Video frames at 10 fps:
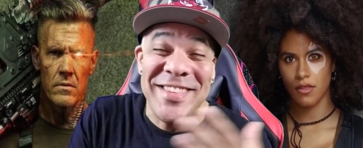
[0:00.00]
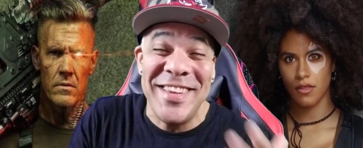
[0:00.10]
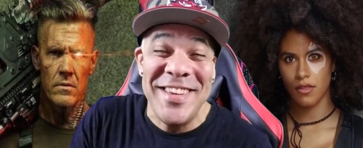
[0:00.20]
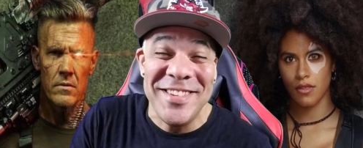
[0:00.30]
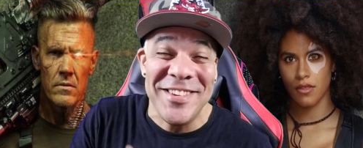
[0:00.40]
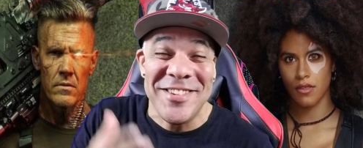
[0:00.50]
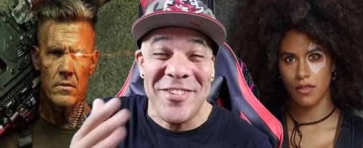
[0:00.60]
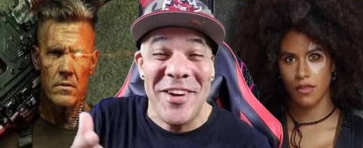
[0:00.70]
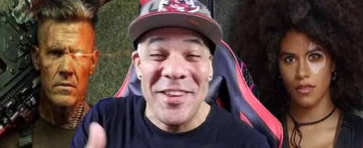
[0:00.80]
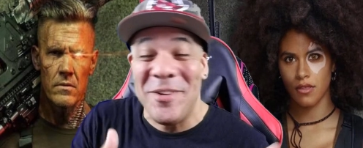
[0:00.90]
Speaker 1: teaser
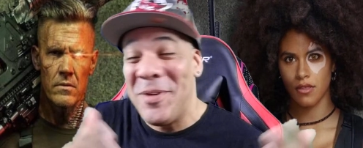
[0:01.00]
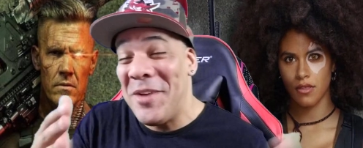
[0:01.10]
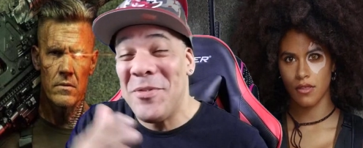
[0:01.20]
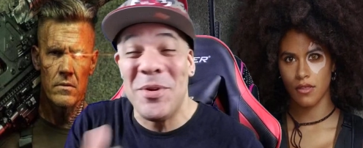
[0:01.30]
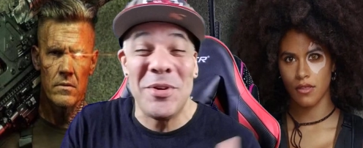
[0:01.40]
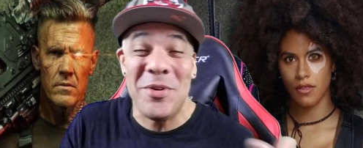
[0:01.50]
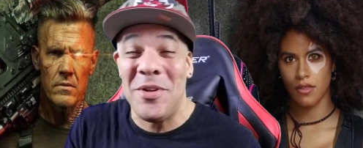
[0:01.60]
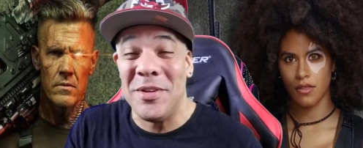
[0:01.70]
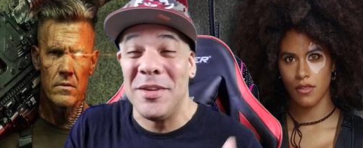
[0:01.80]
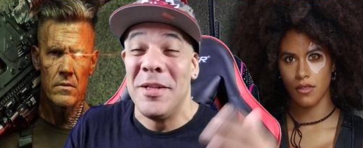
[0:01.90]
trailer, whatever you want to
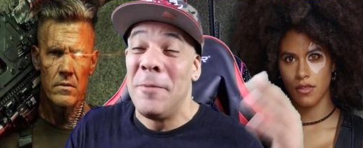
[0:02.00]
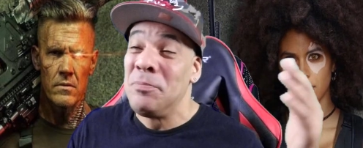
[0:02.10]
call it.